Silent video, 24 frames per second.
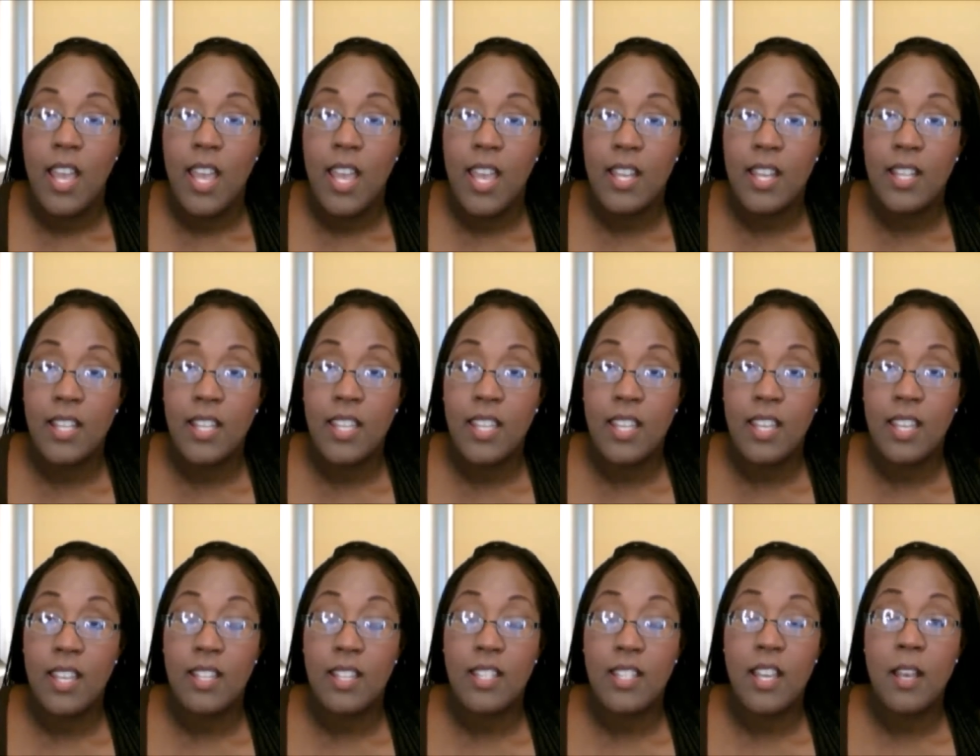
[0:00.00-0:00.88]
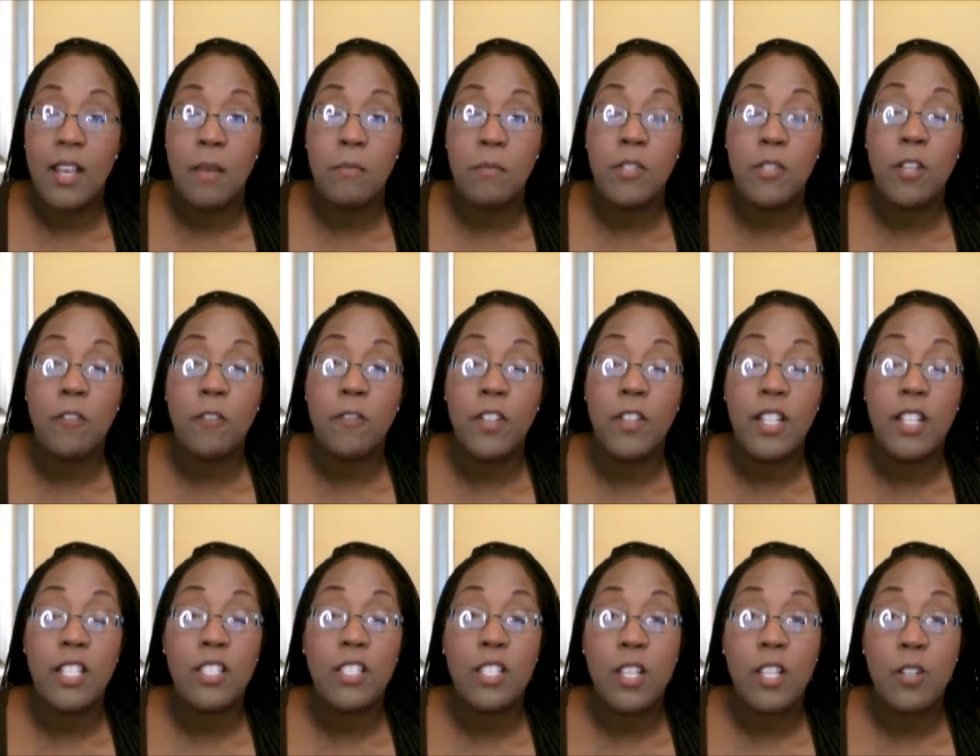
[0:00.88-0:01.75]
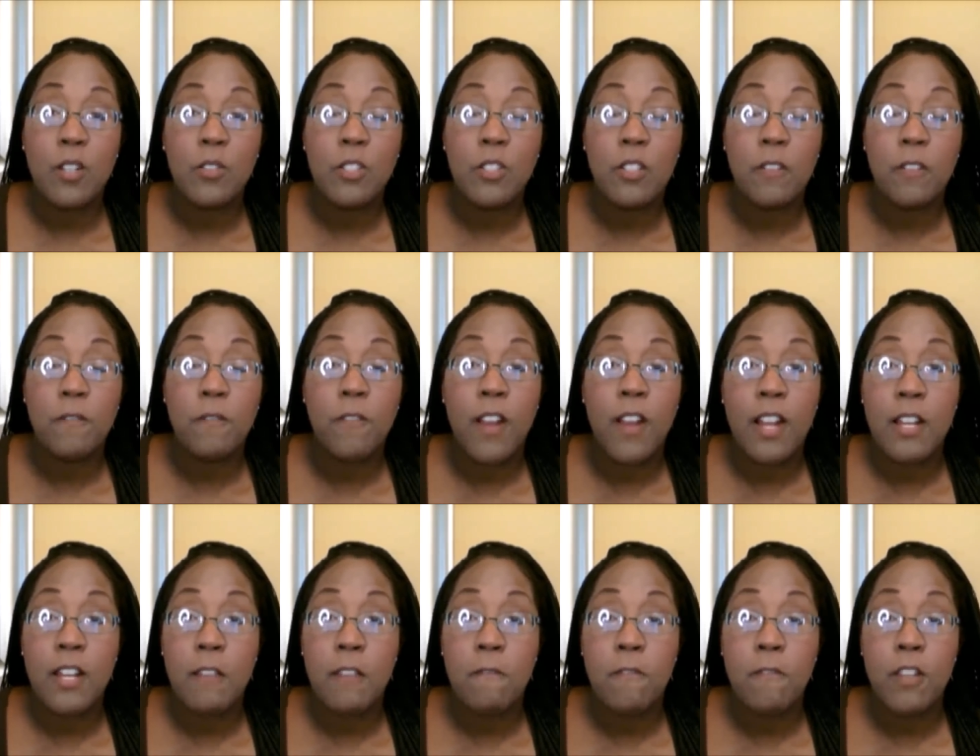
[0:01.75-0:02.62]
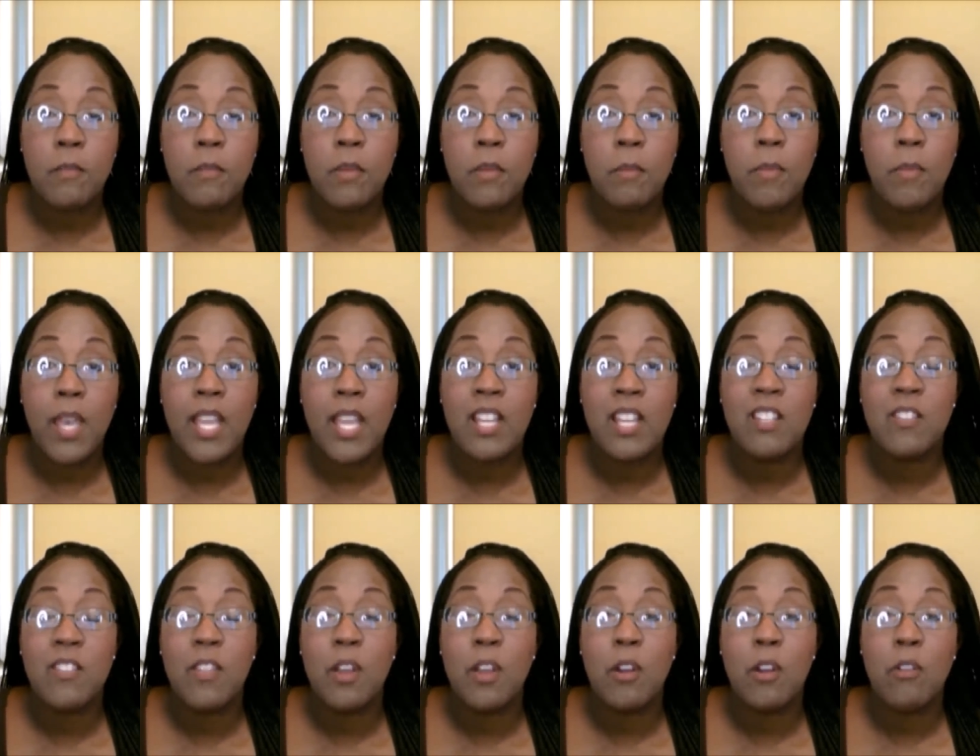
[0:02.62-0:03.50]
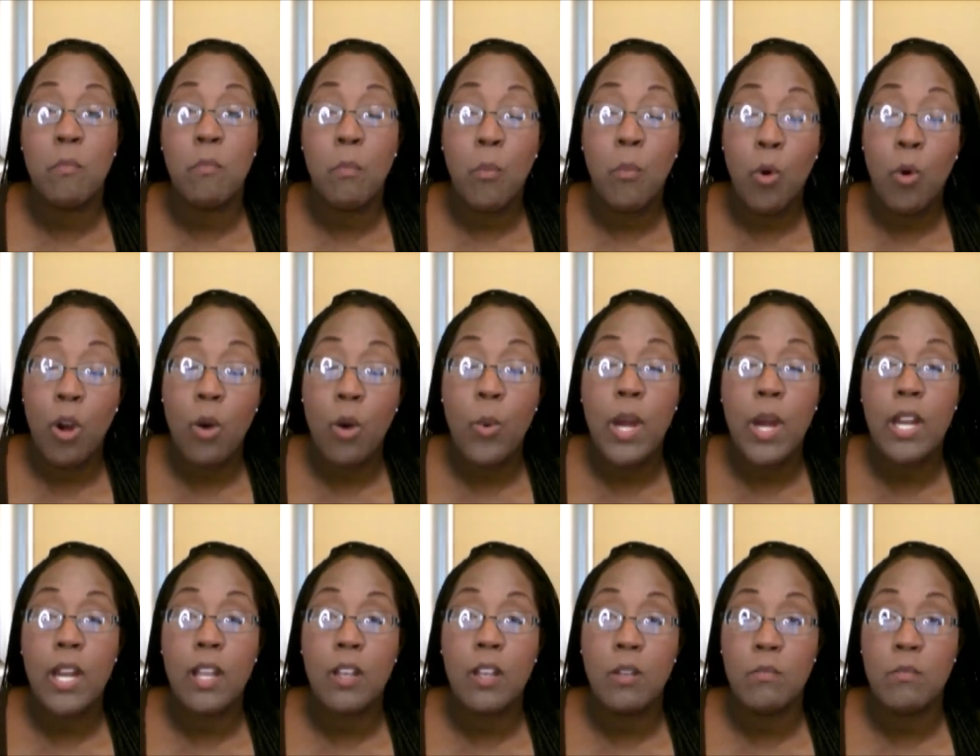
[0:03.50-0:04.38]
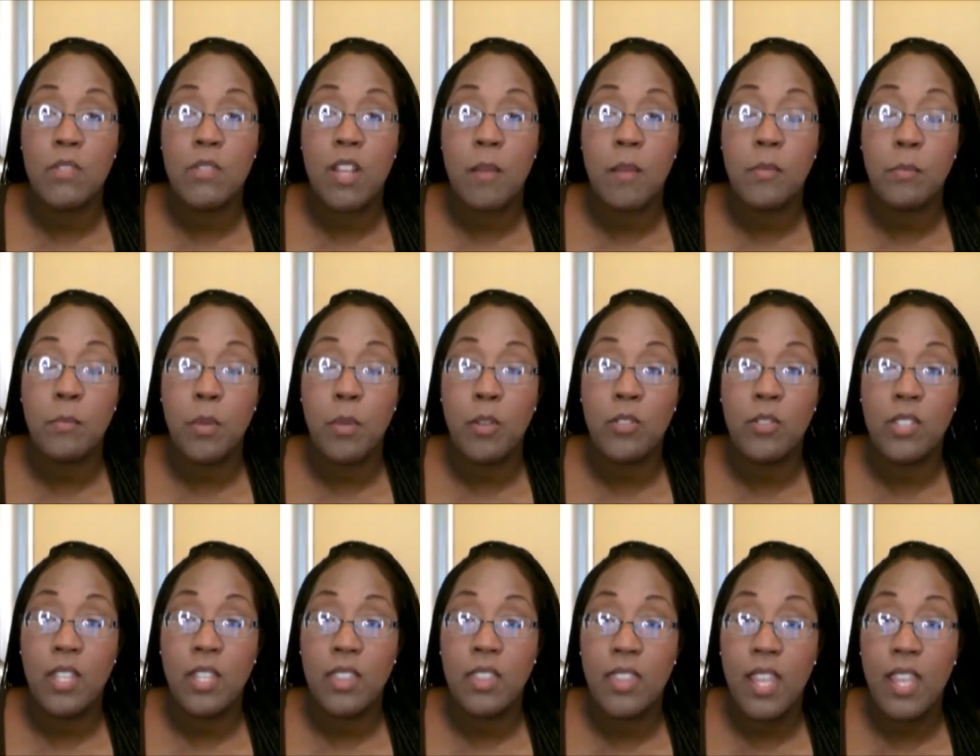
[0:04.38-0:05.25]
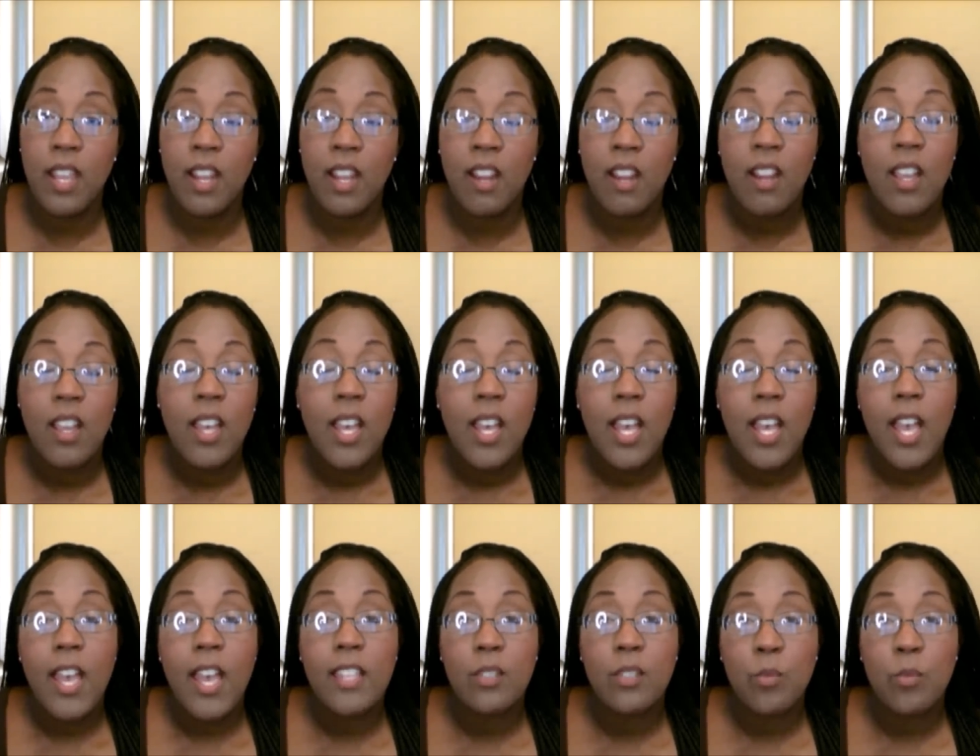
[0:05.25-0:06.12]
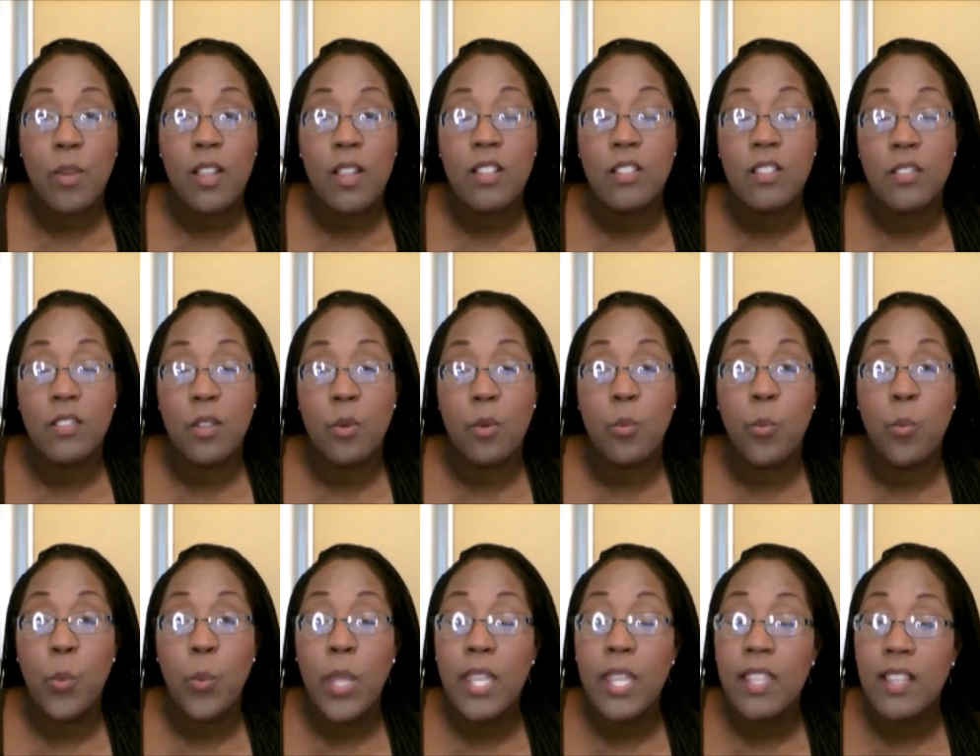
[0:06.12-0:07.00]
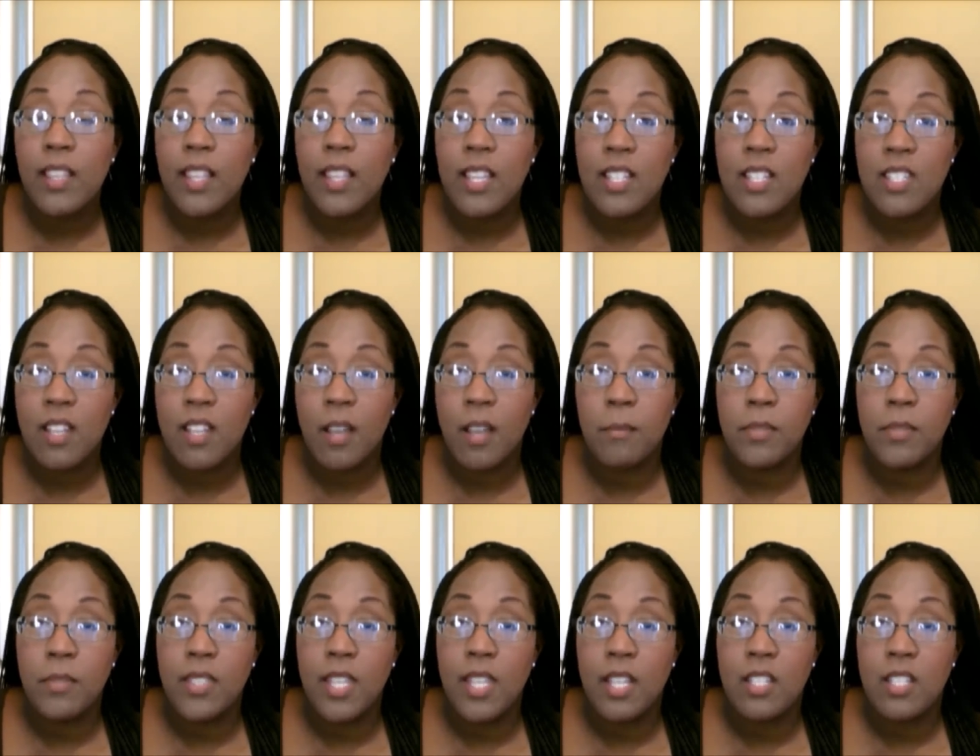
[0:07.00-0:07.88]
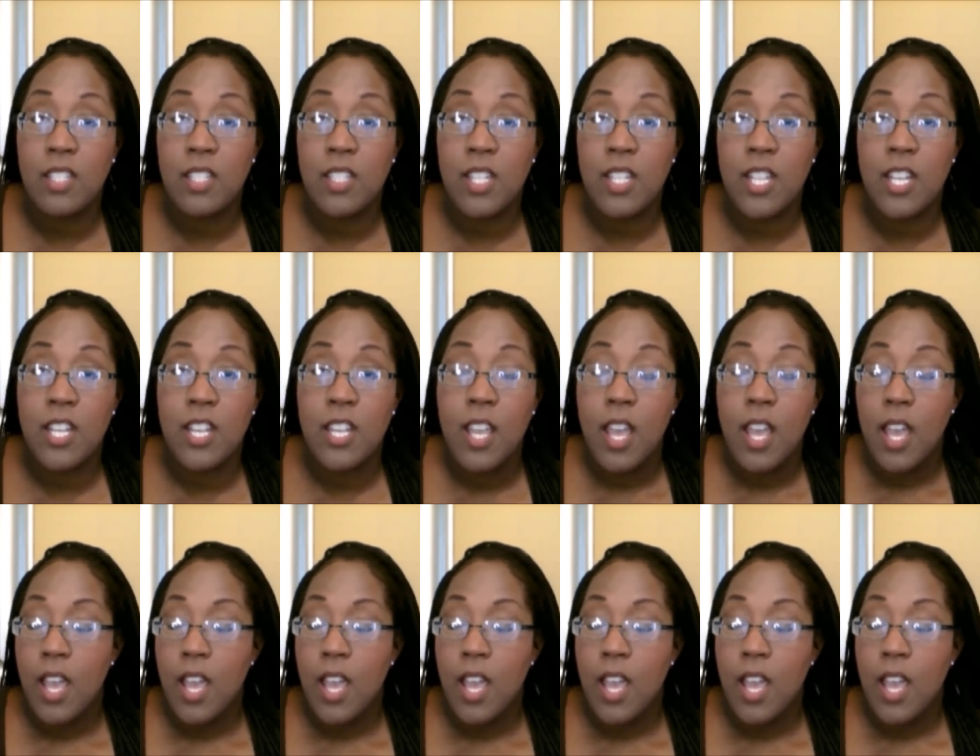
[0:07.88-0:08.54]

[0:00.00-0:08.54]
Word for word: And again, um, don't forget to go to the Friday freebie page. There are more work at home jobs posted there, as well as the weekly job section.